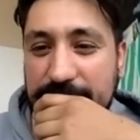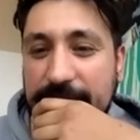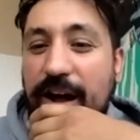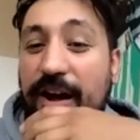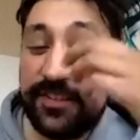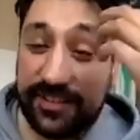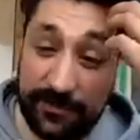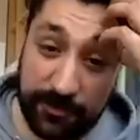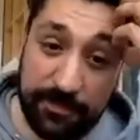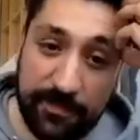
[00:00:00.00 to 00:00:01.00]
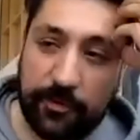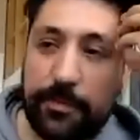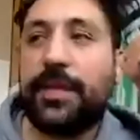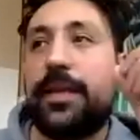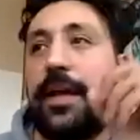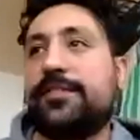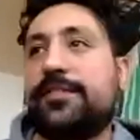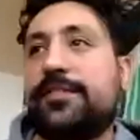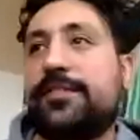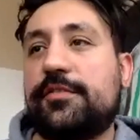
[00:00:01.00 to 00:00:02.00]
honestly, for for me, I
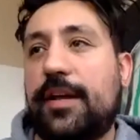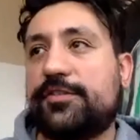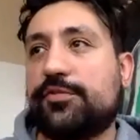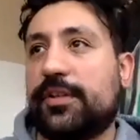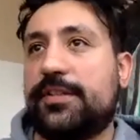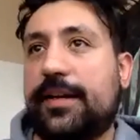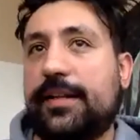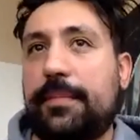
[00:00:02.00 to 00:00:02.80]
I strictly title my